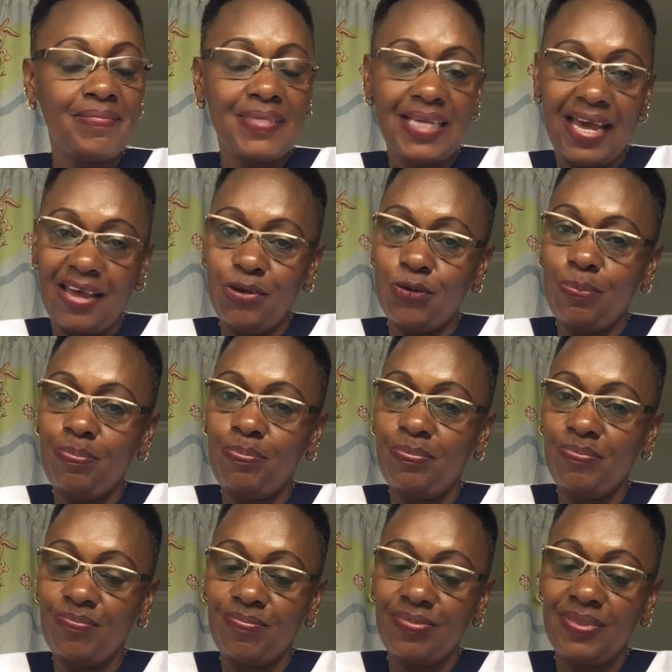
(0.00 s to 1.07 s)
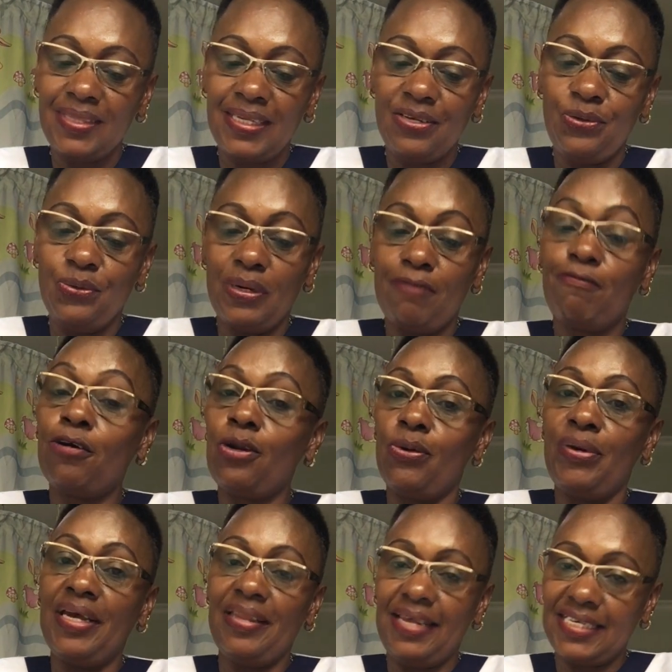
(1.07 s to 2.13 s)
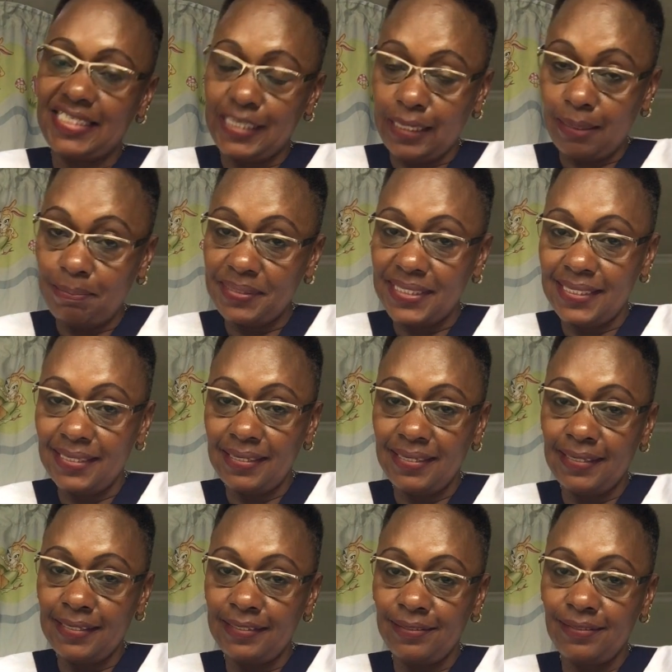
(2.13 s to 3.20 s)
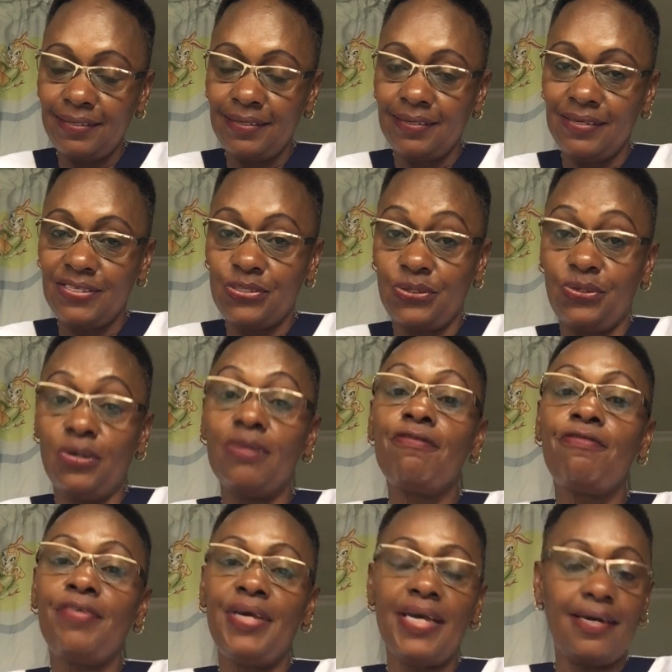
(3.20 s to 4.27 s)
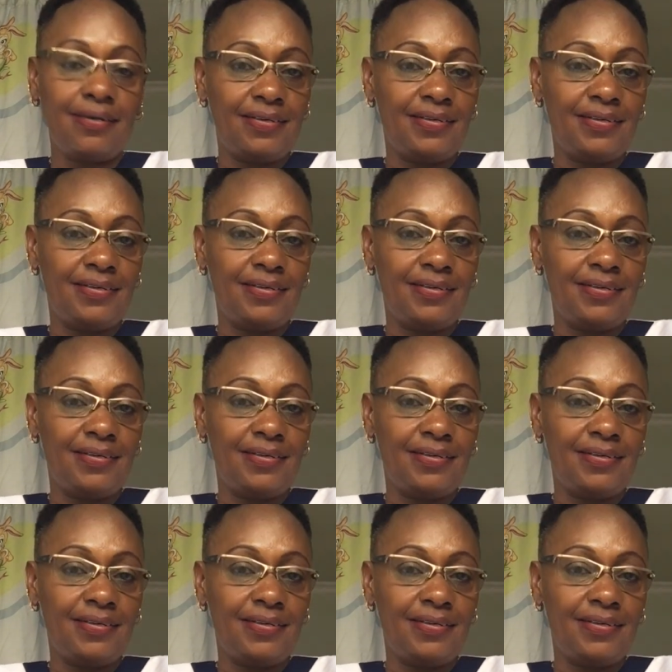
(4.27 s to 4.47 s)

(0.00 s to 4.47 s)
I hope you are following the steps, so don't fear.